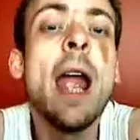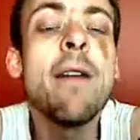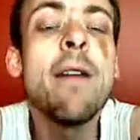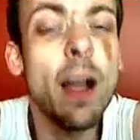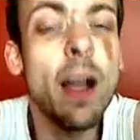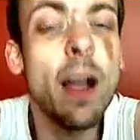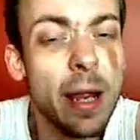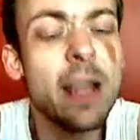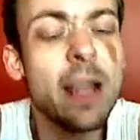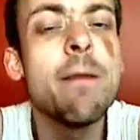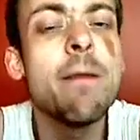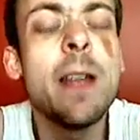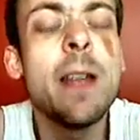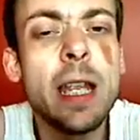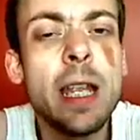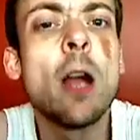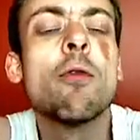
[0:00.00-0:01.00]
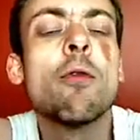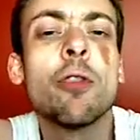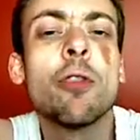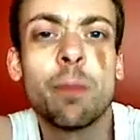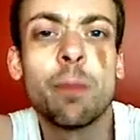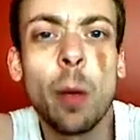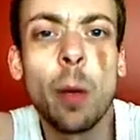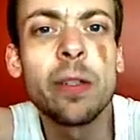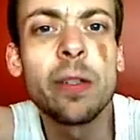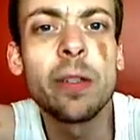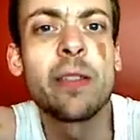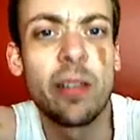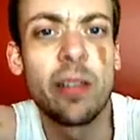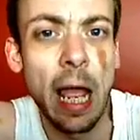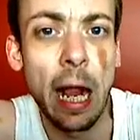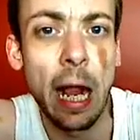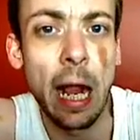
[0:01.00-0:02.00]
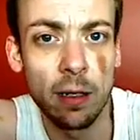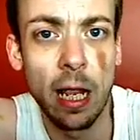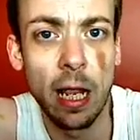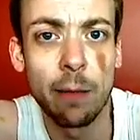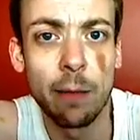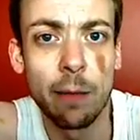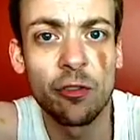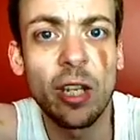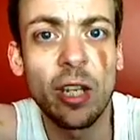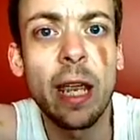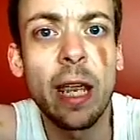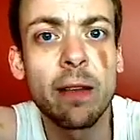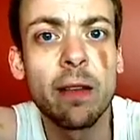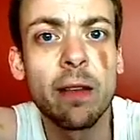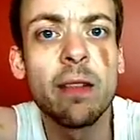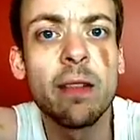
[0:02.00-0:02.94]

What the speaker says: If I make a video responding to that claim, saying